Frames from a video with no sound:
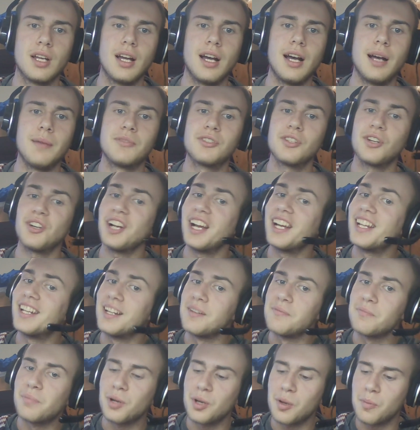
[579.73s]
I'm sorry I
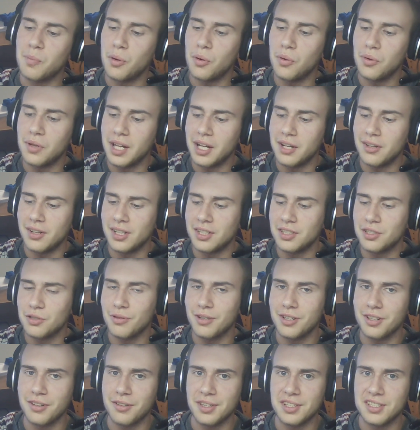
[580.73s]
didn't put a poll out on
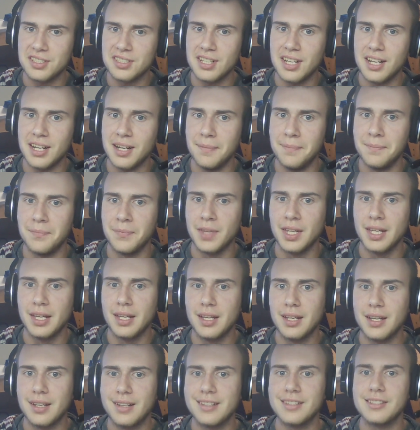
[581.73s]
Twitter this time,
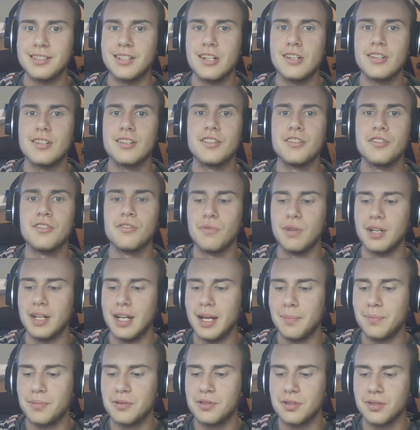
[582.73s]
because I already knew what
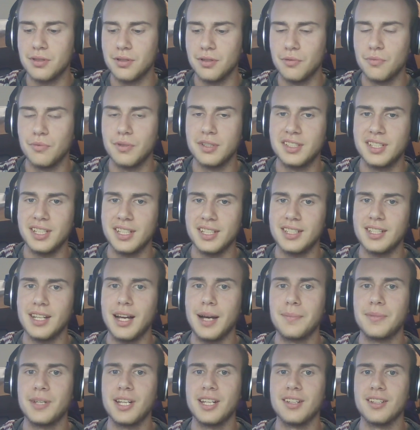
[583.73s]
episode or what
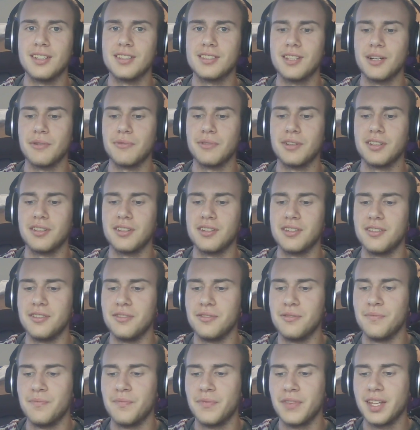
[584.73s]
top 10 list I wanted to
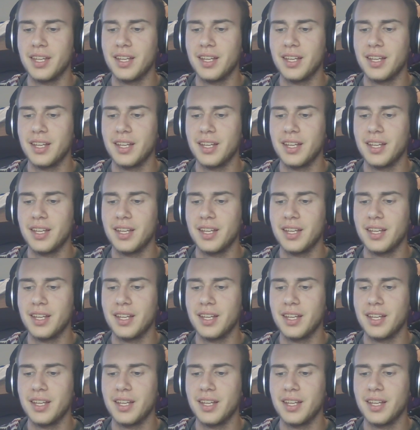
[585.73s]
do.